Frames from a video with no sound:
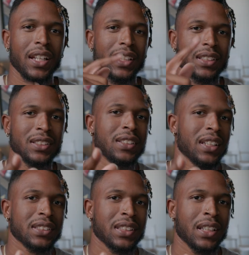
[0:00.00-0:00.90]
And until
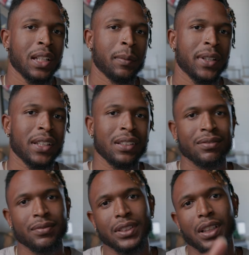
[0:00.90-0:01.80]
next time, man,
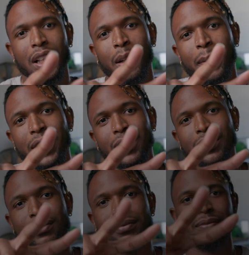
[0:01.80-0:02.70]
I'm out.